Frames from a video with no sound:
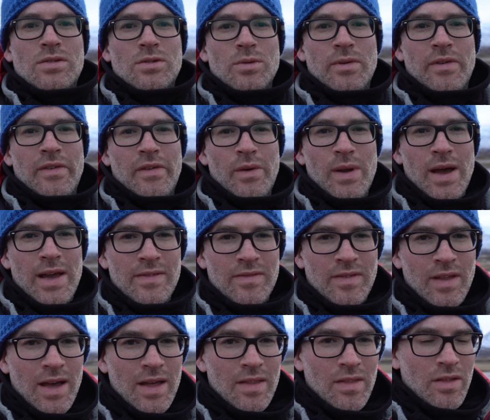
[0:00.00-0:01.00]
We
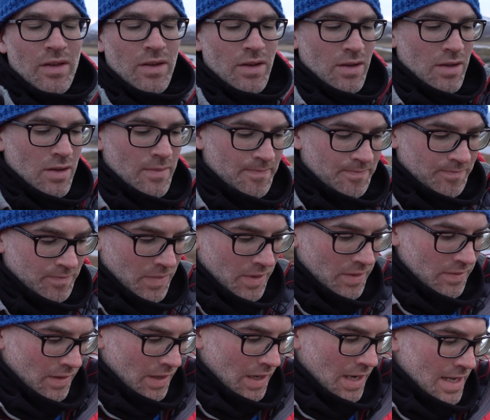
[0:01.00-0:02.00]
arrived at
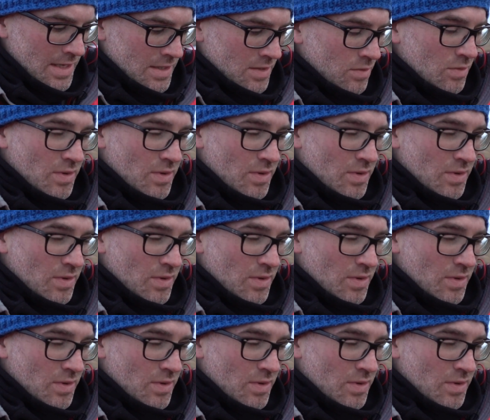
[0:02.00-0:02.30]
the last